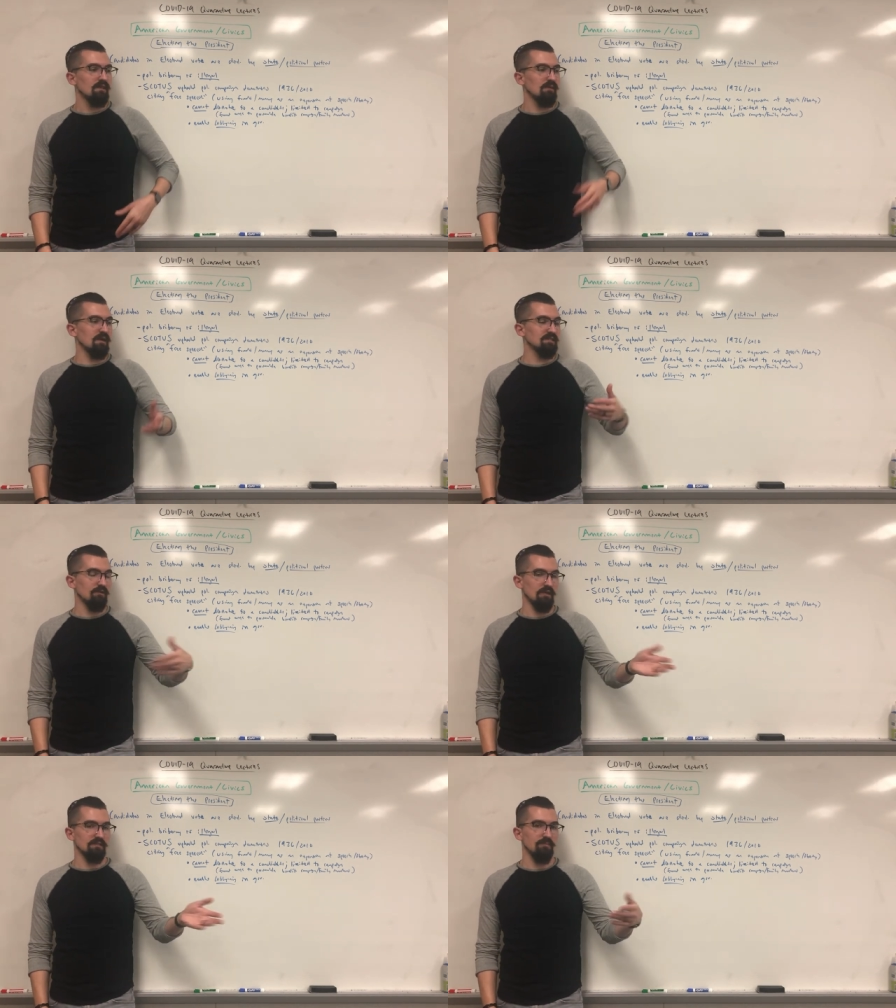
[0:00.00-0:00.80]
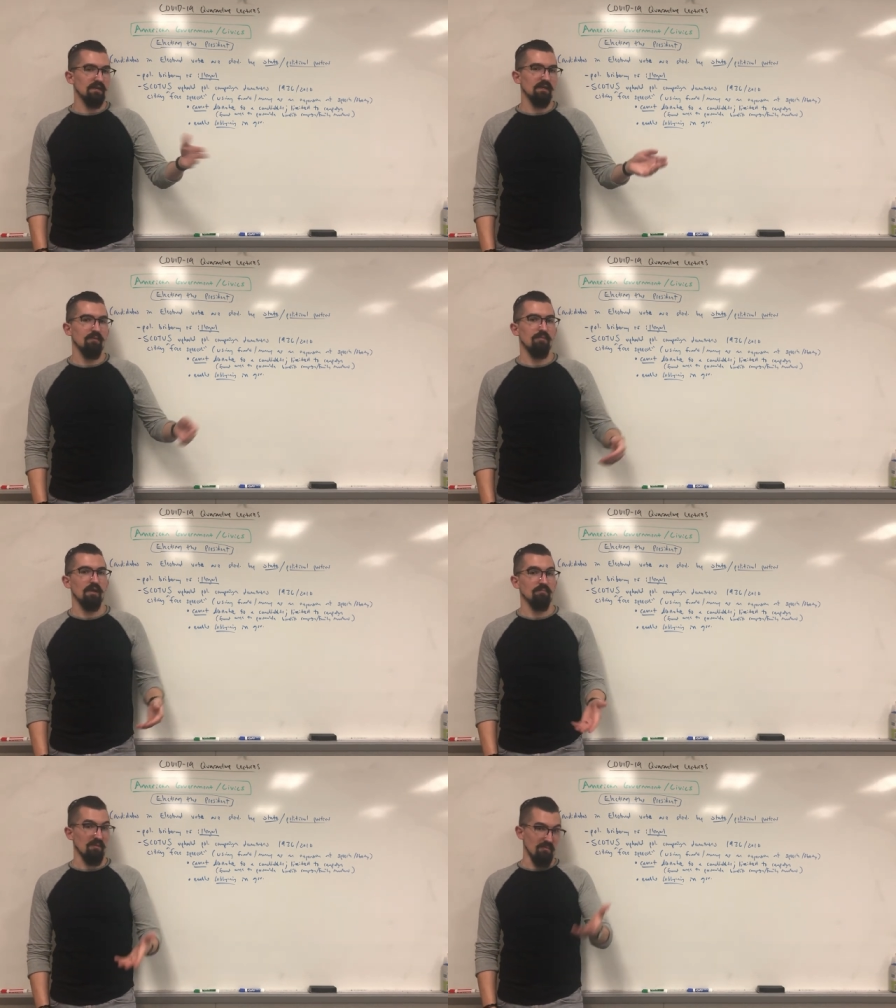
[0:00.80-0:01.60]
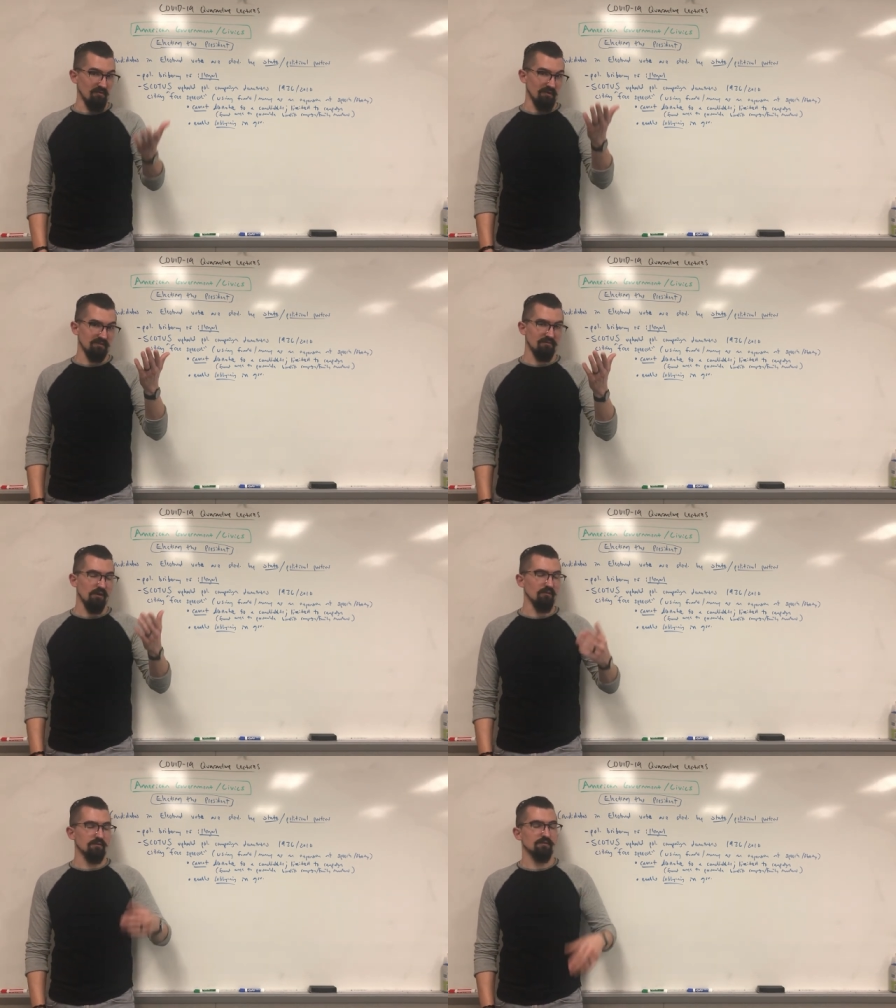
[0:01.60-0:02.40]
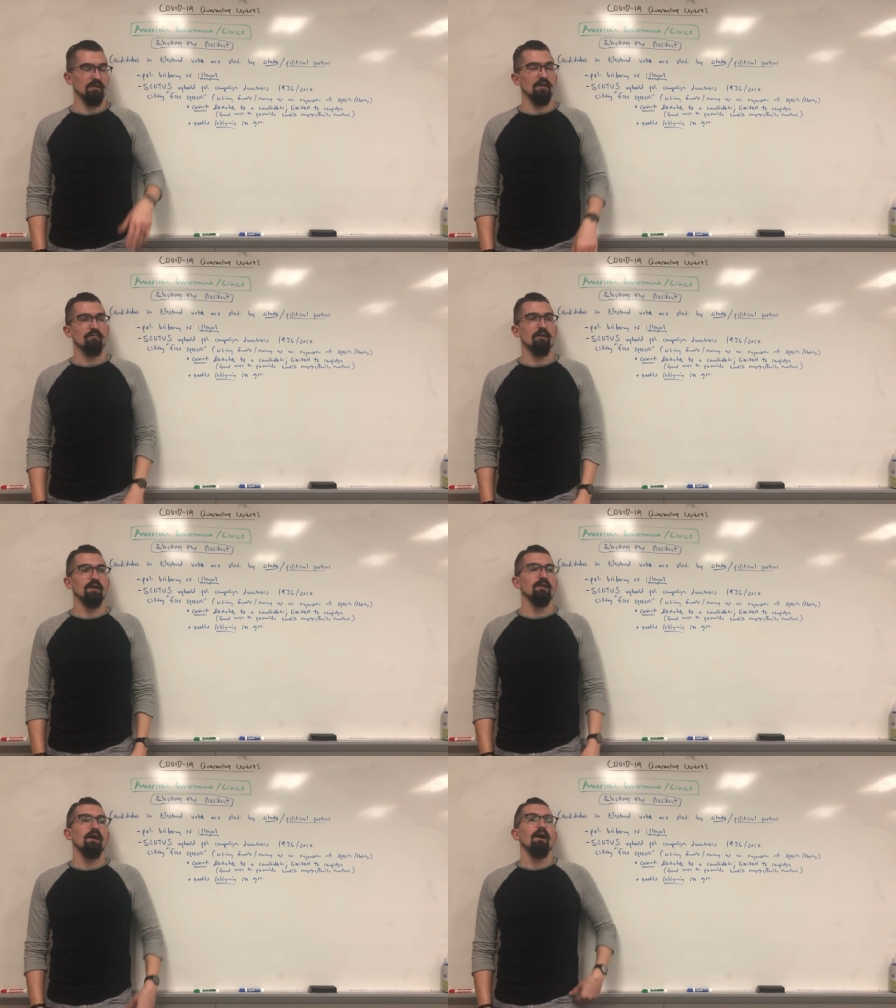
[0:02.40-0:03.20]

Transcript: They might donate to my campaign, maybe millions of dollars, right?